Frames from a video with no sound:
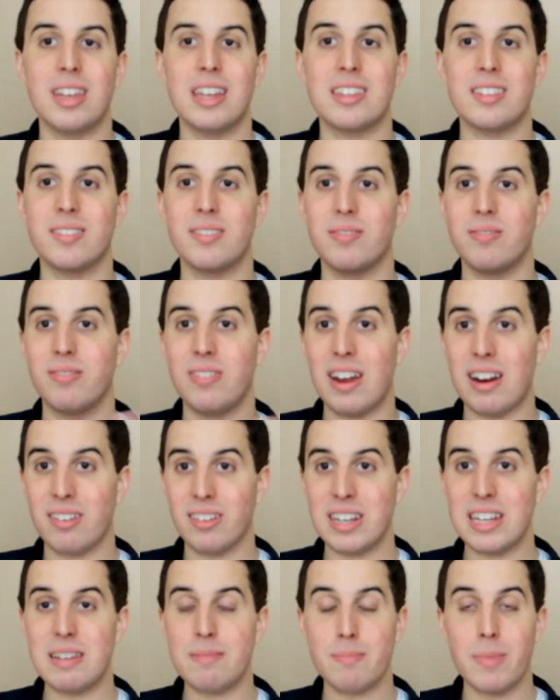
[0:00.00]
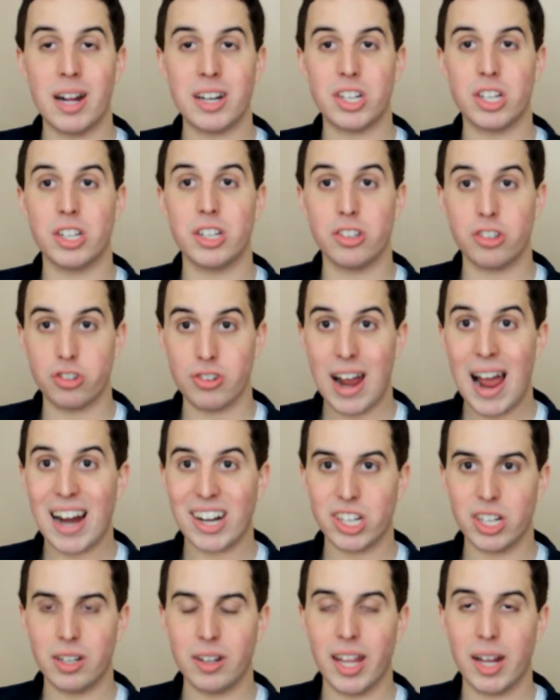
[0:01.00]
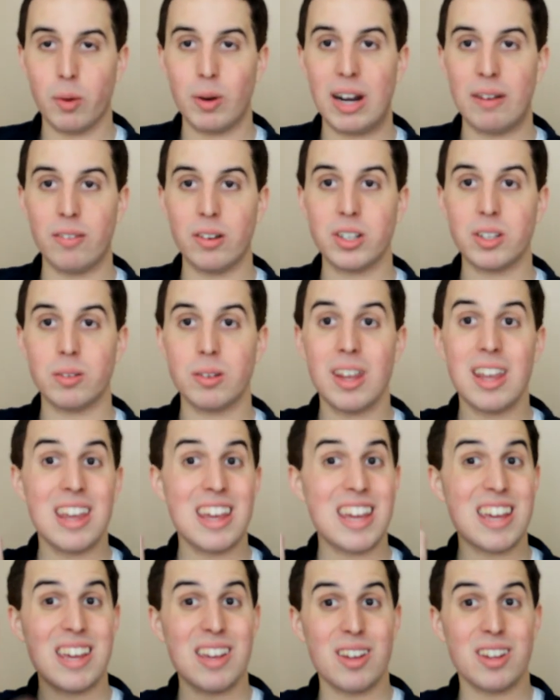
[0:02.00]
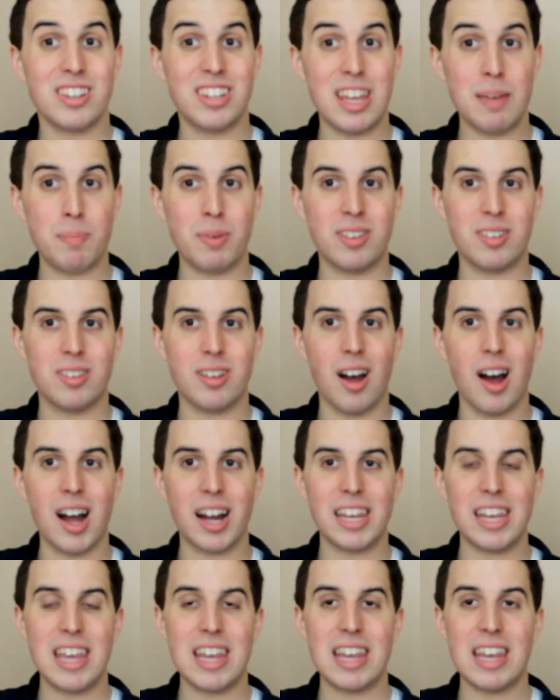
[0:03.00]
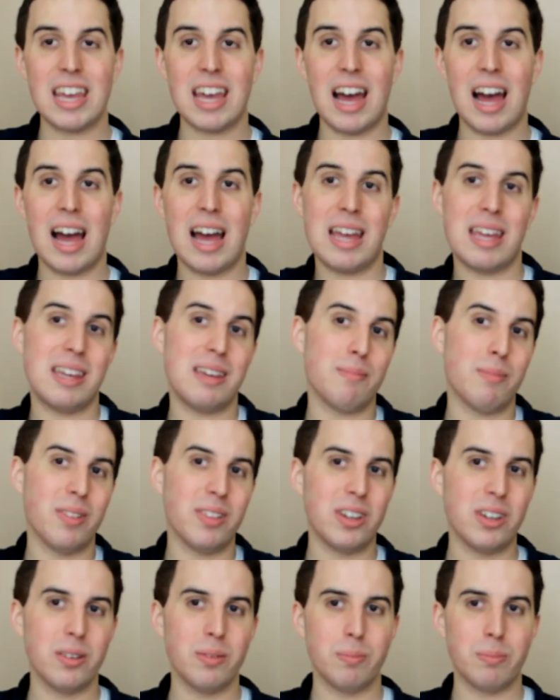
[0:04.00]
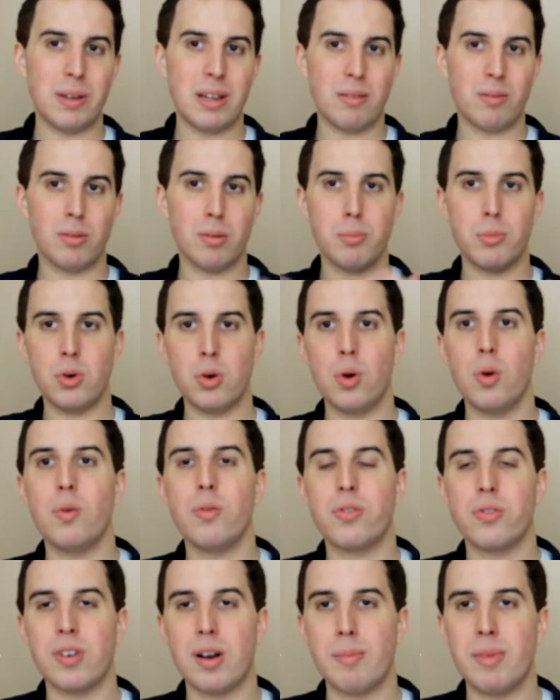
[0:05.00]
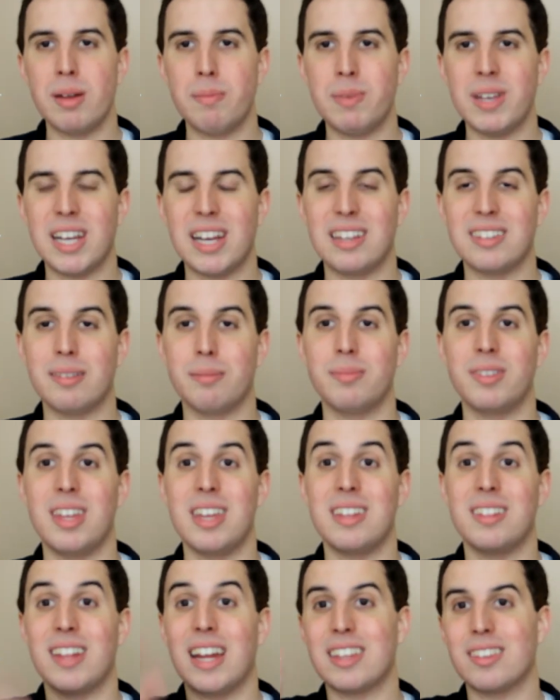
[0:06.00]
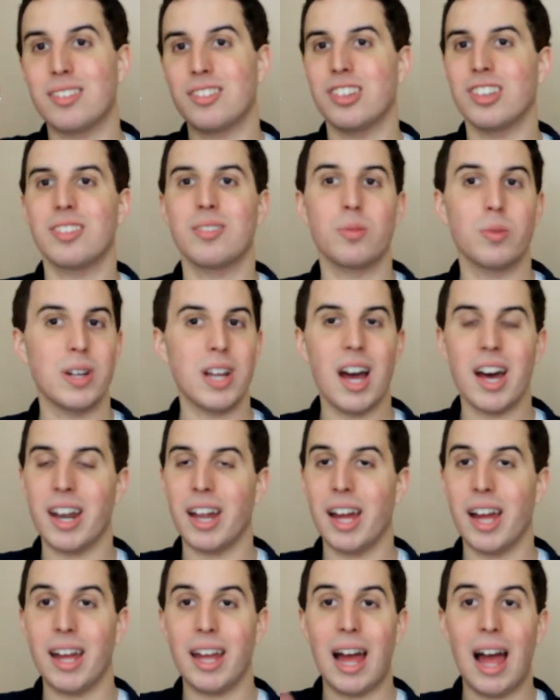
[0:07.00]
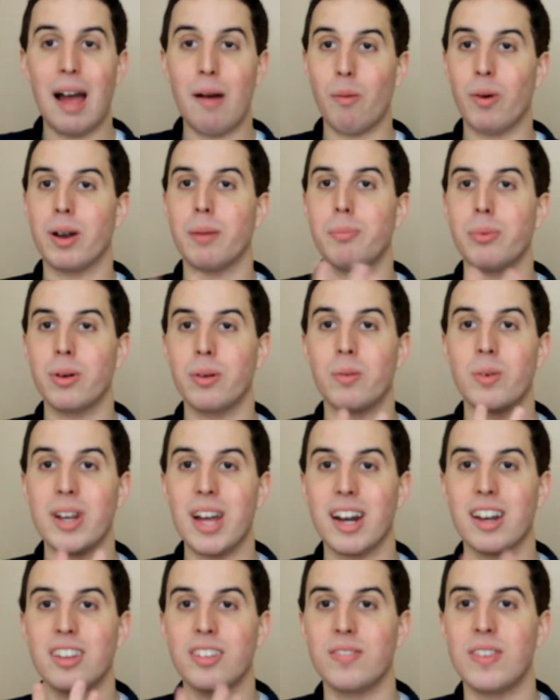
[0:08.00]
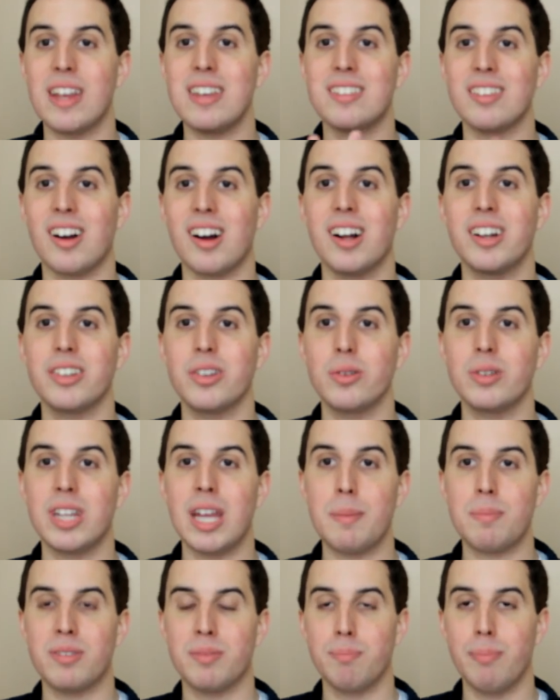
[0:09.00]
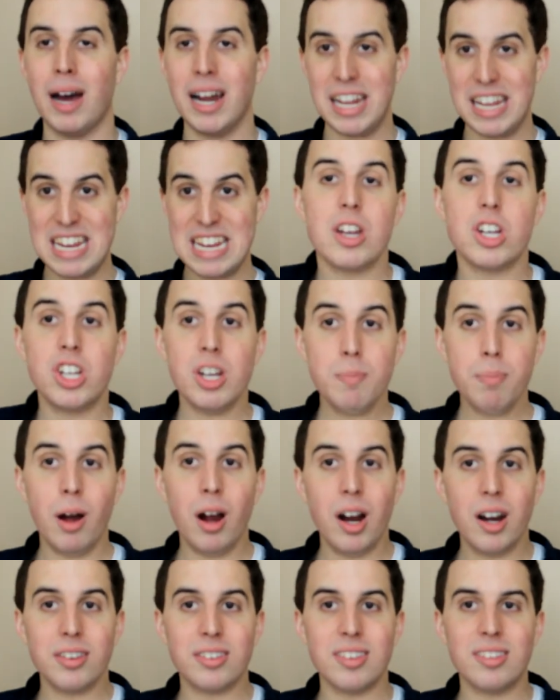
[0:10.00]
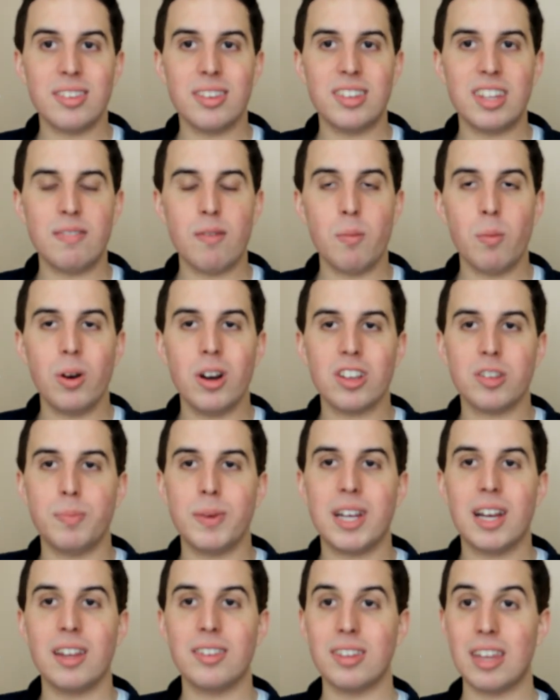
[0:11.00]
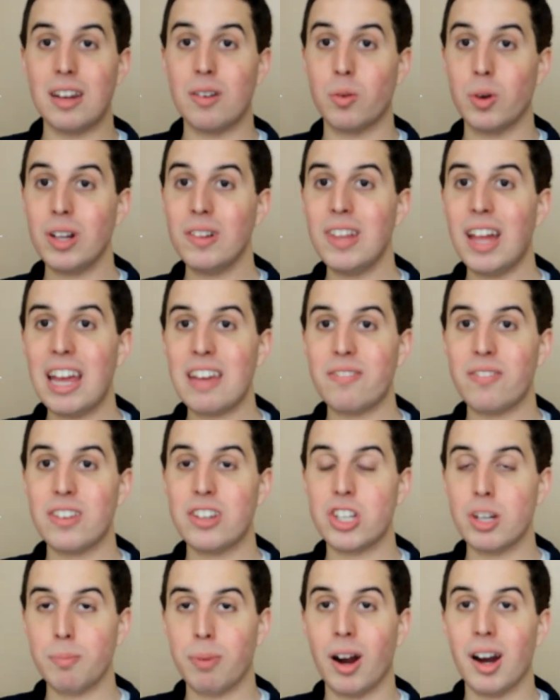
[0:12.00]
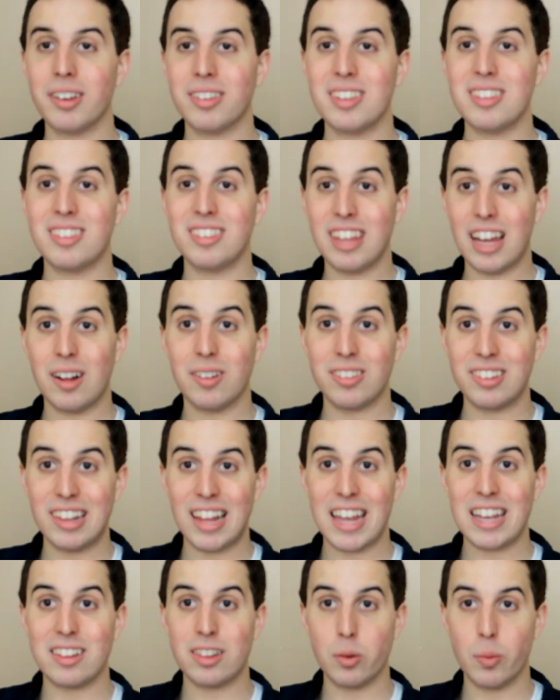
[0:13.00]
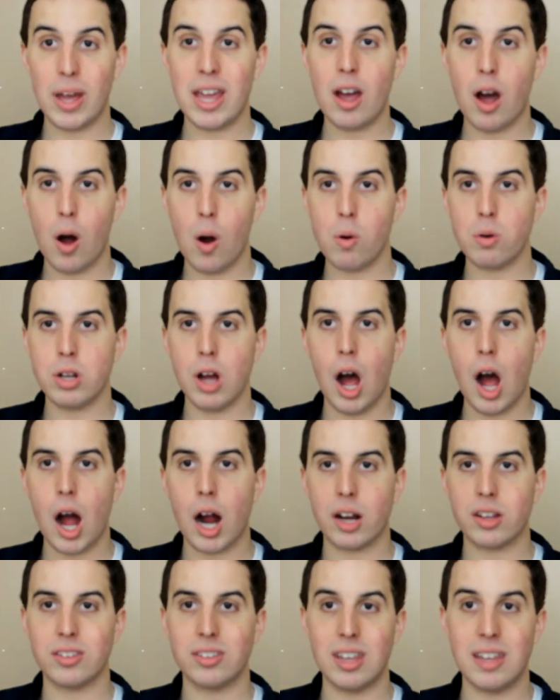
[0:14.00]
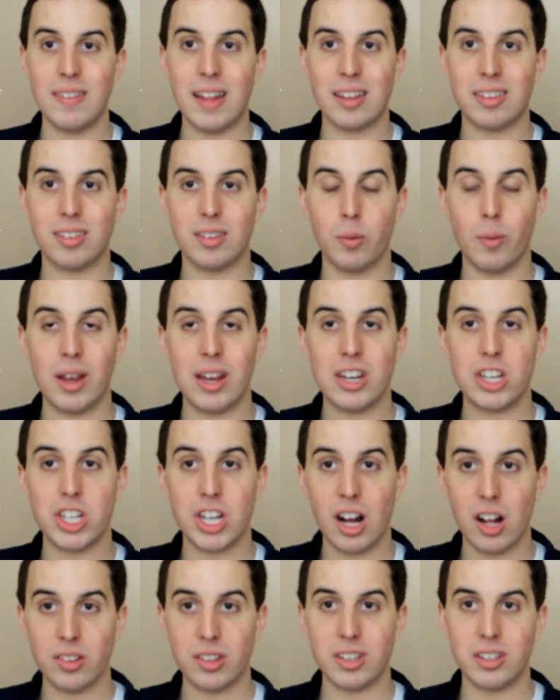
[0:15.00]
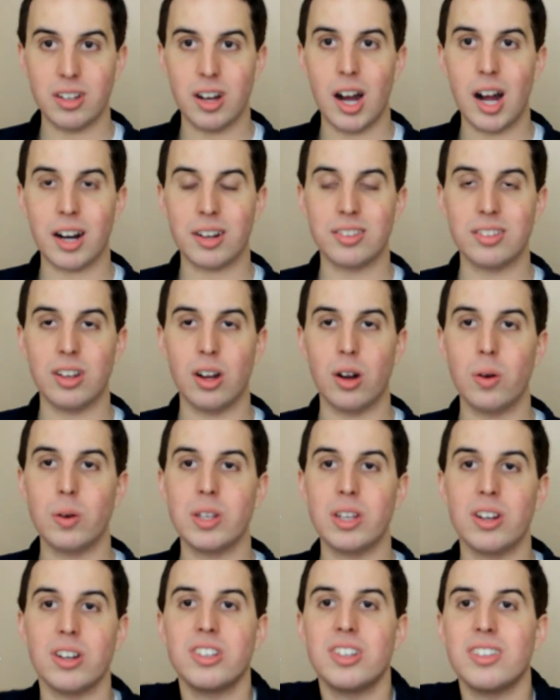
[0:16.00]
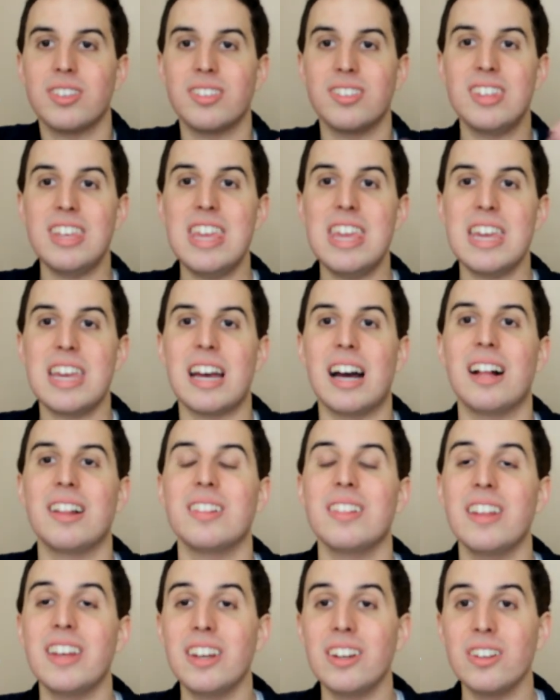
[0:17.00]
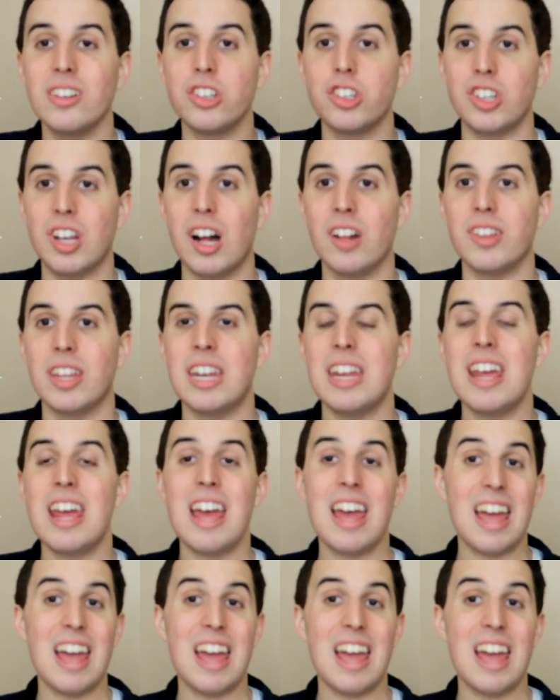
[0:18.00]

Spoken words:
It's very much a distraction. Like whenever Tip is talking, I'm a little bit removed from it because I'm saying that's just Rihanna. I want to put Rihanna's face onto Tip's body. Jim Parsons is even worse because in real life, Jim Parsons sounds like the way O talks, and that's the way Sheldon talks. So you're just seeing a little Sheldon.